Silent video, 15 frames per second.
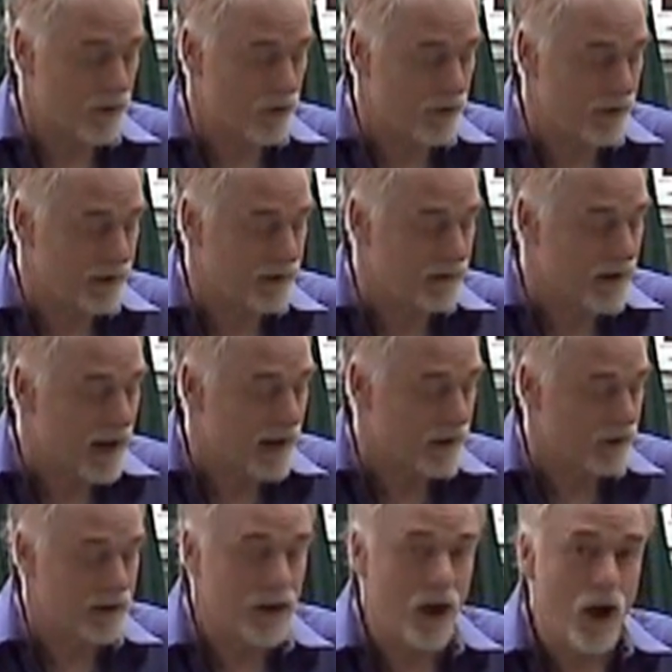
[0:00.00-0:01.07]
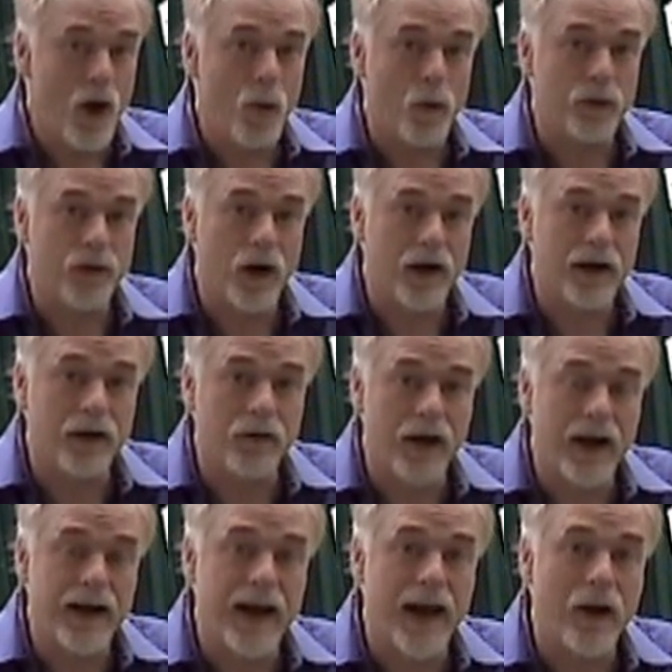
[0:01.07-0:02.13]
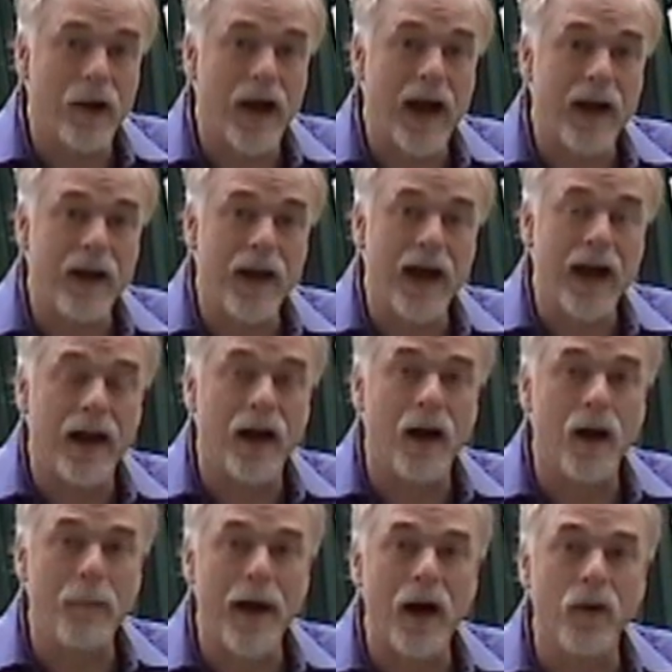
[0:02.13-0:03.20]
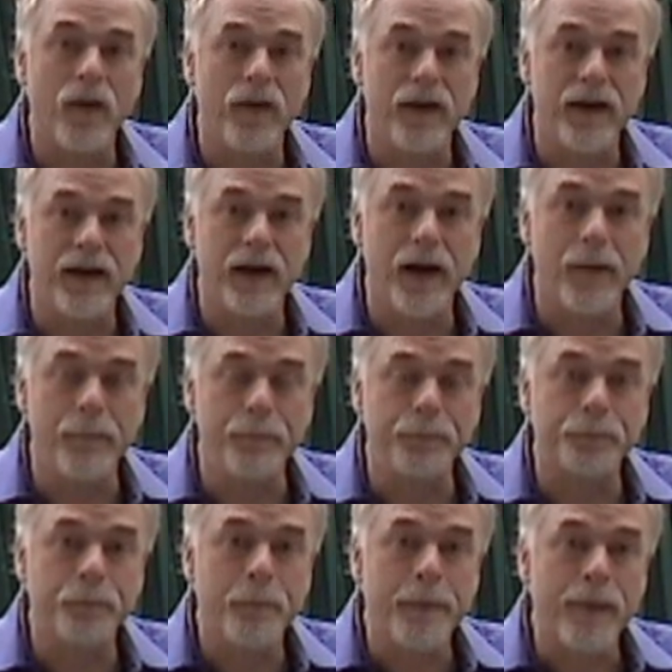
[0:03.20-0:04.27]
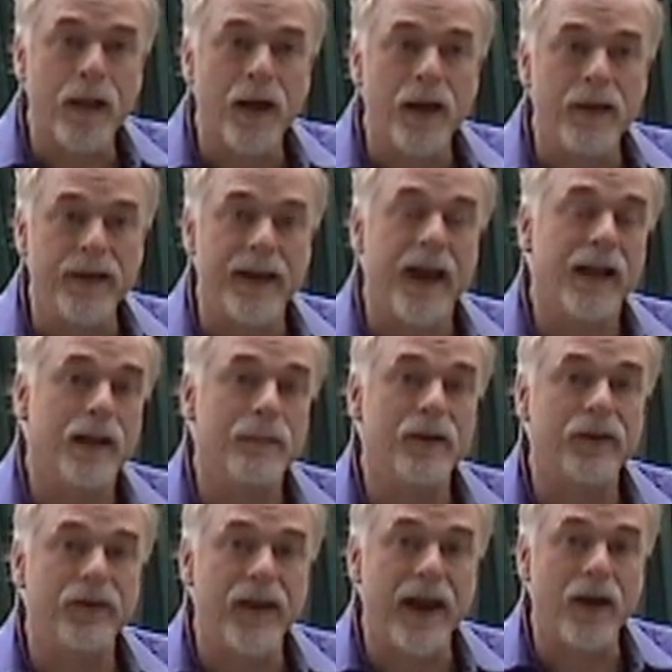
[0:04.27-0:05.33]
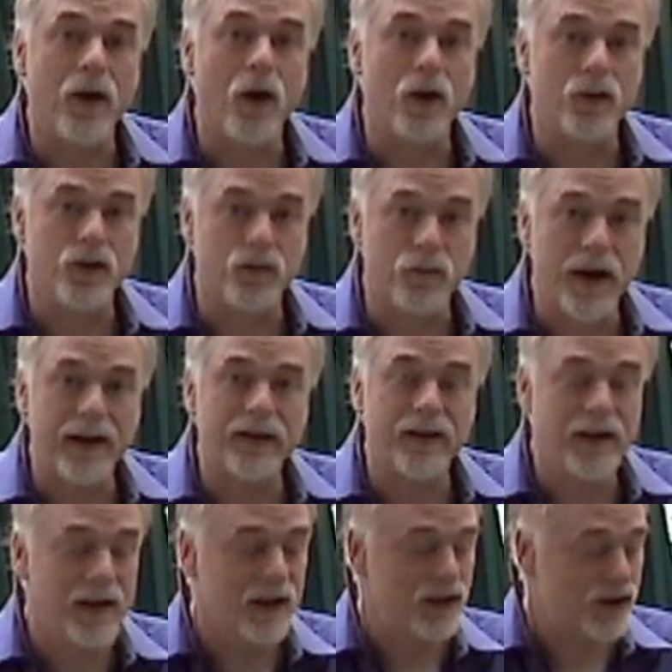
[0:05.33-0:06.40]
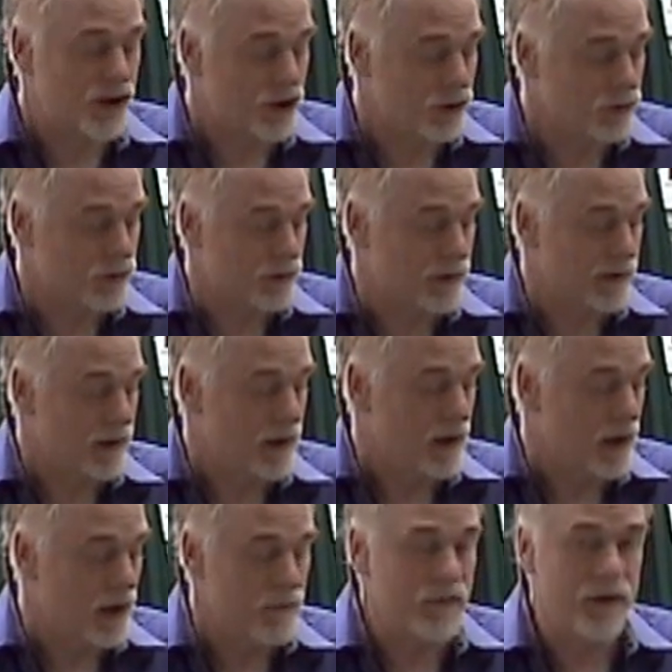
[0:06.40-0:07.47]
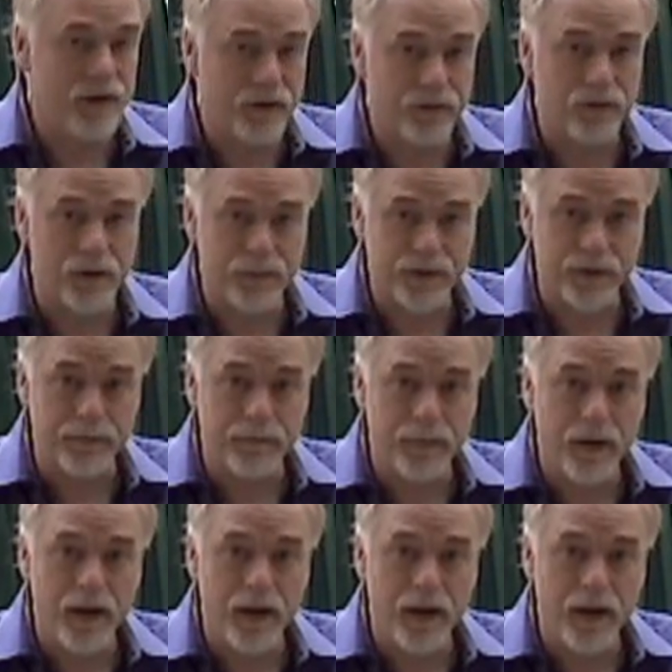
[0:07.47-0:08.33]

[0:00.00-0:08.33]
thing entirely. We're talking right now about the elements that are direct children of the description.